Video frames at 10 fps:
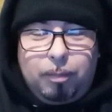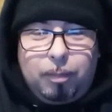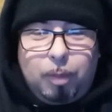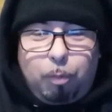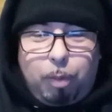
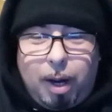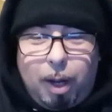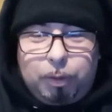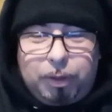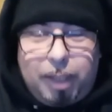
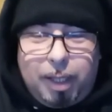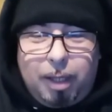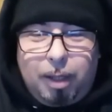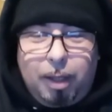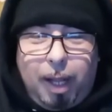brown
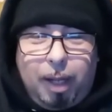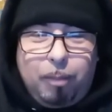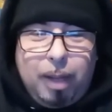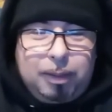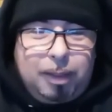skin. Like,
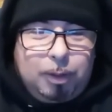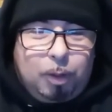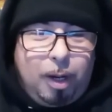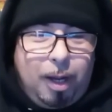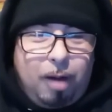Mexicans
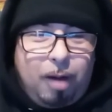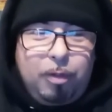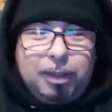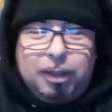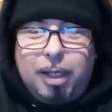are
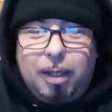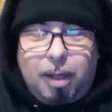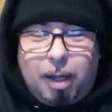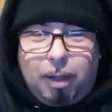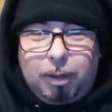every skin
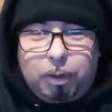color.